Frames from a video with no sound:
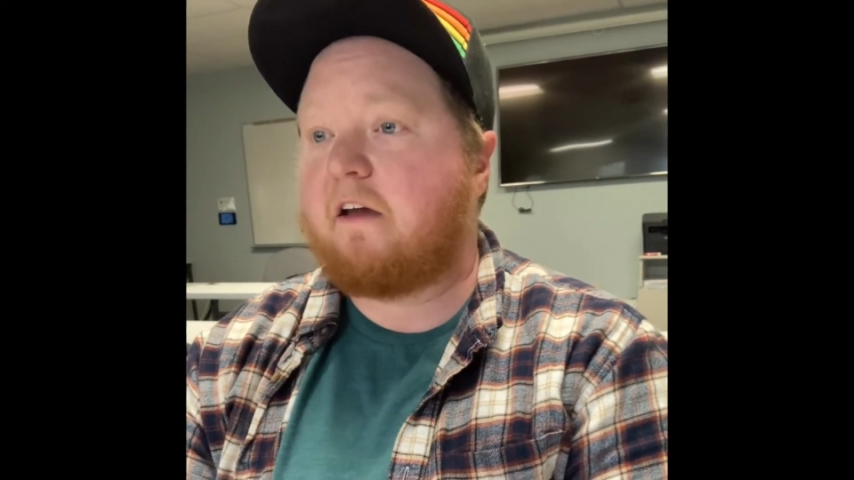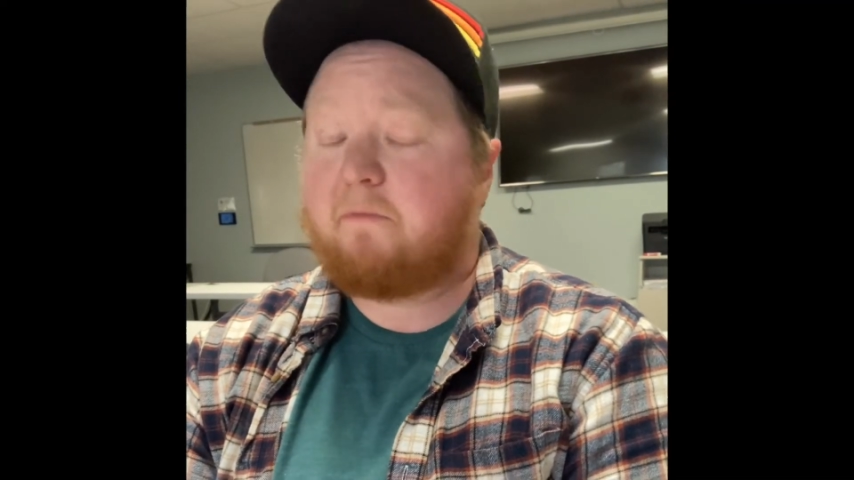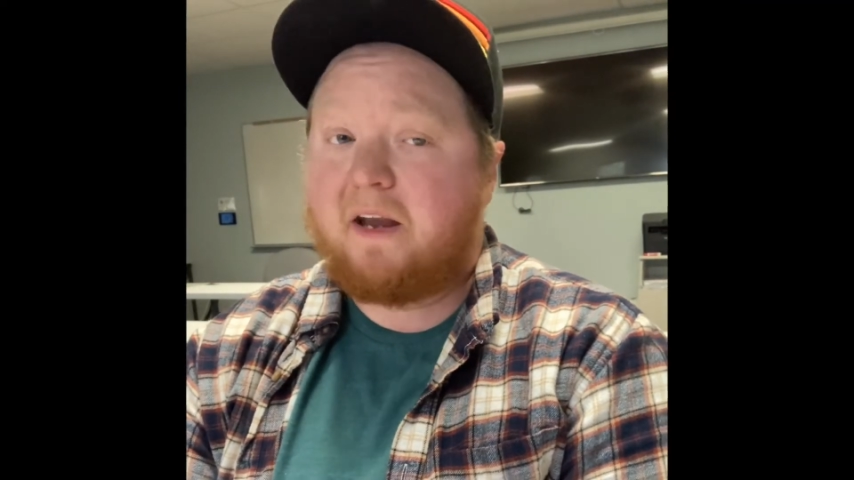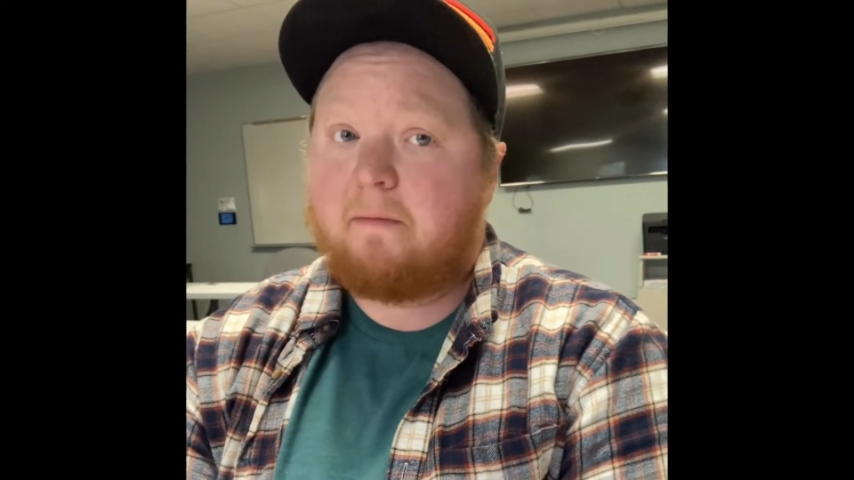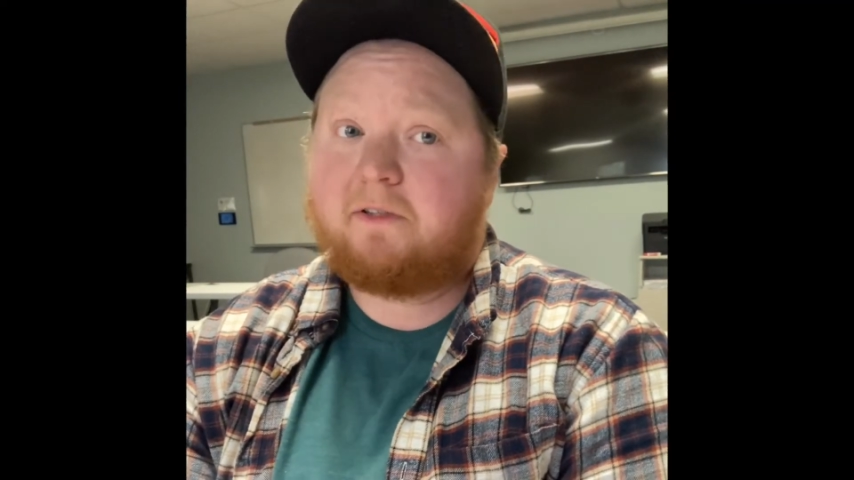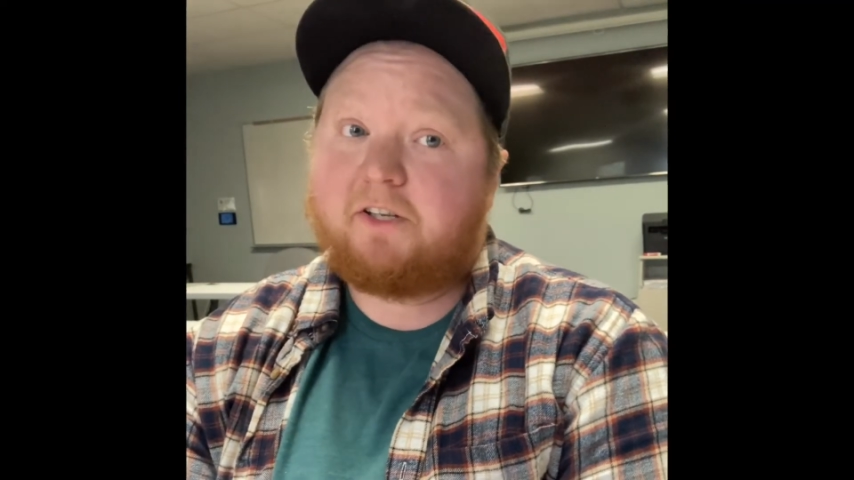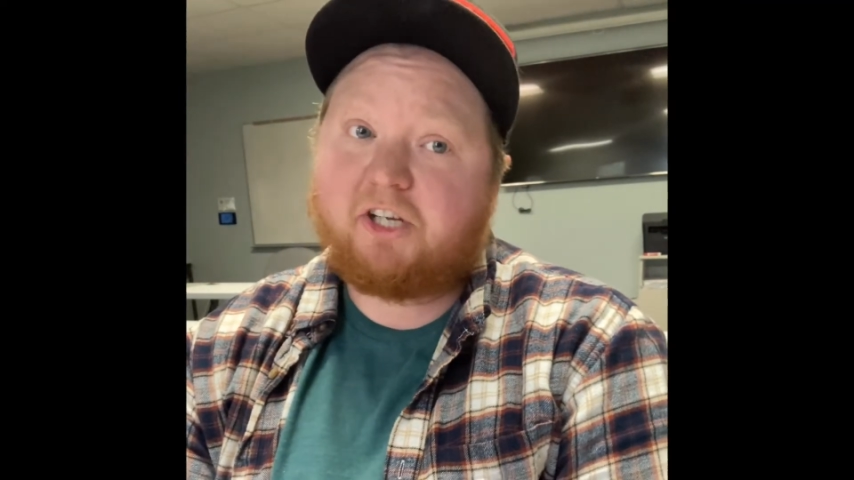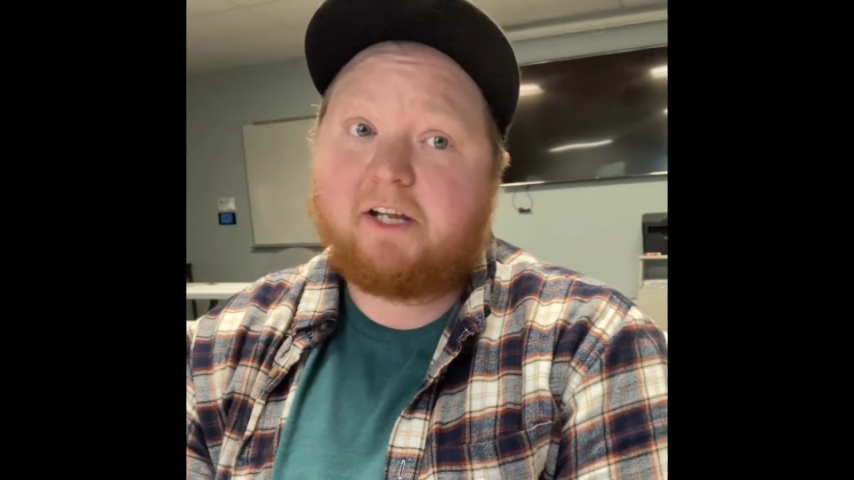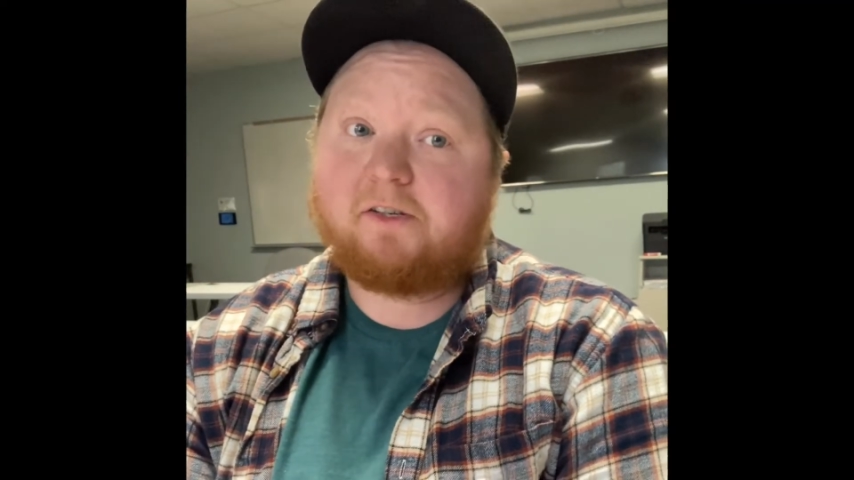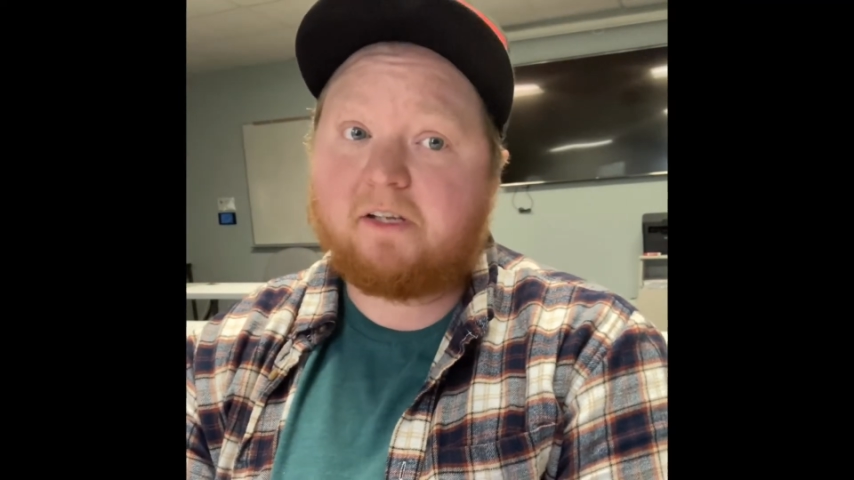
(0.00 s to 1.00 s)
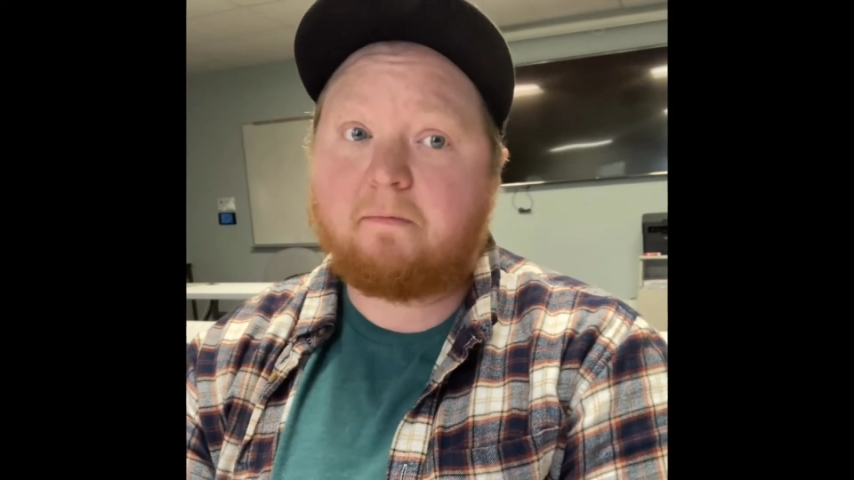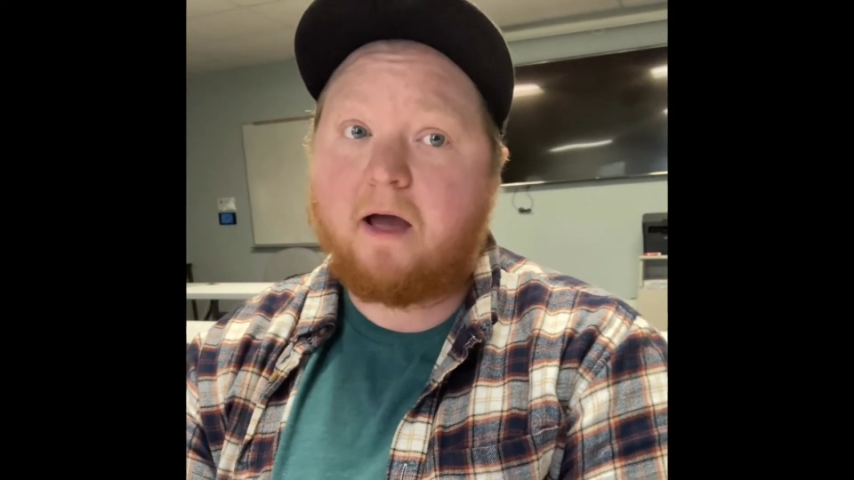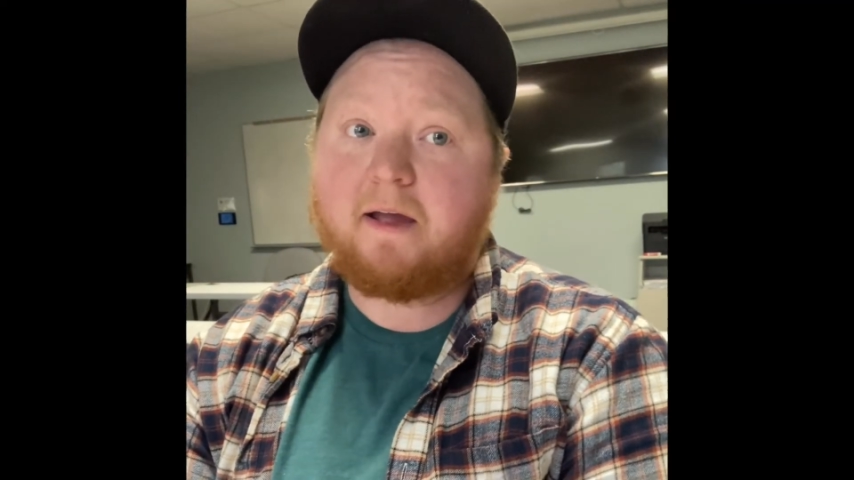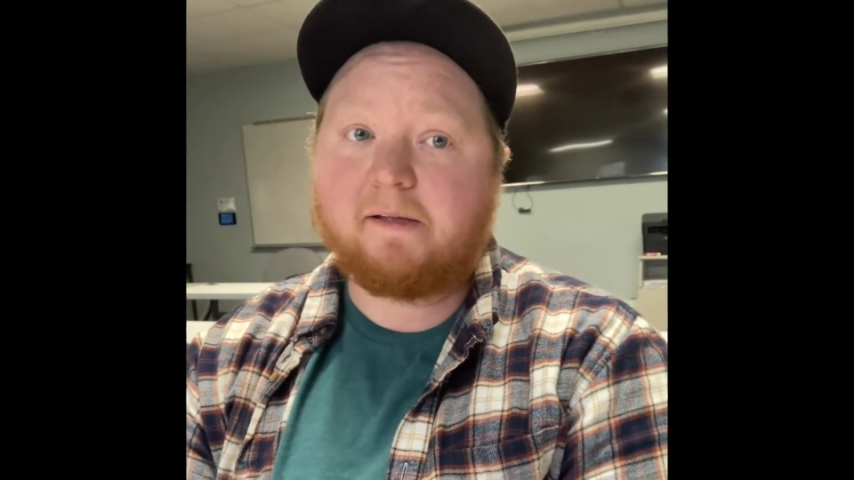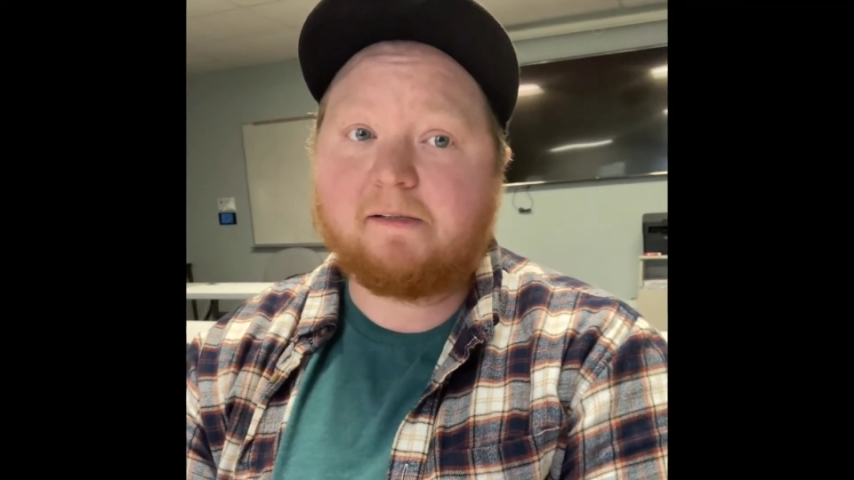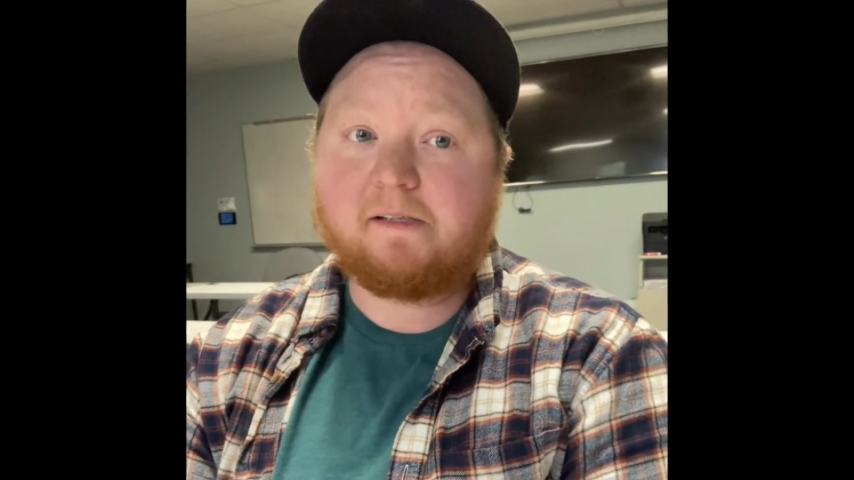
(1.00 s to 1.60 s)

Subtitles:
I've been able to change some minds.